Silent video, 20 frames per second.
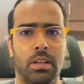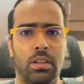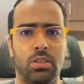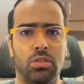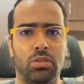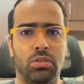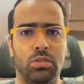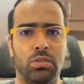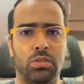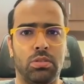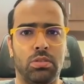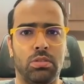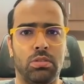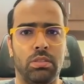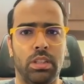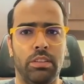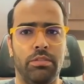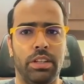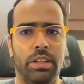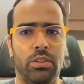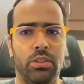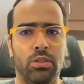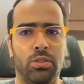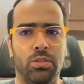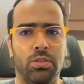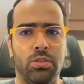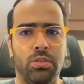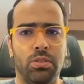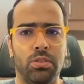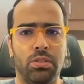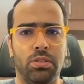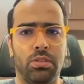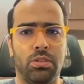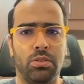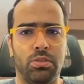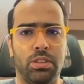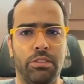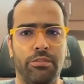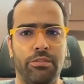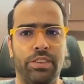So if I go
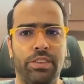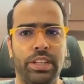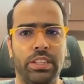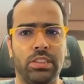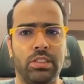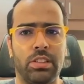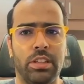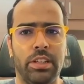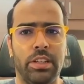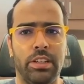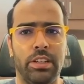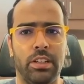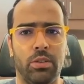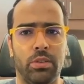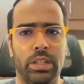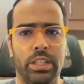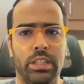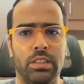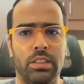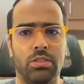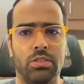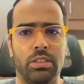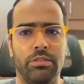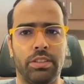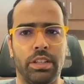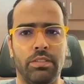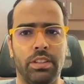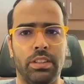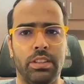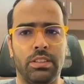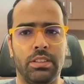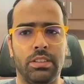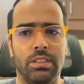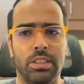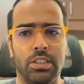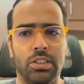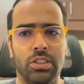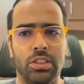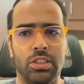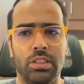to the fixed thread now, right? So if I will
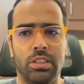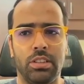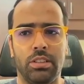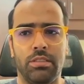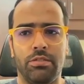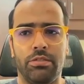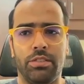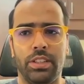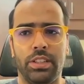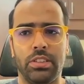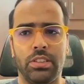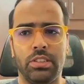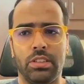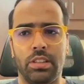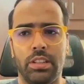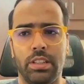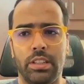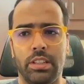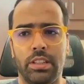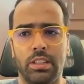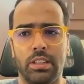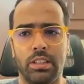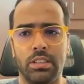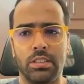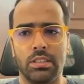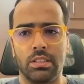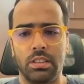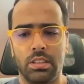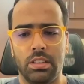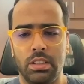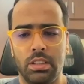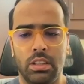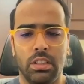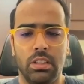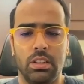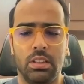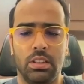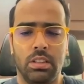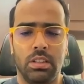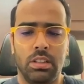search here fixed thread task,
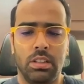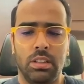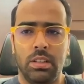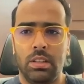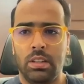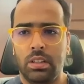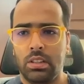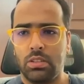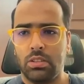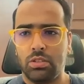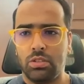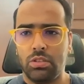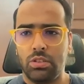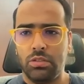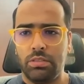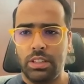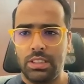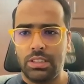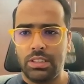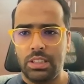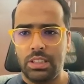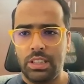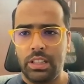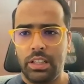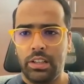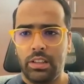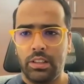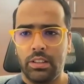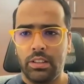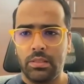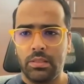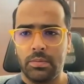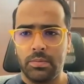so you will see here.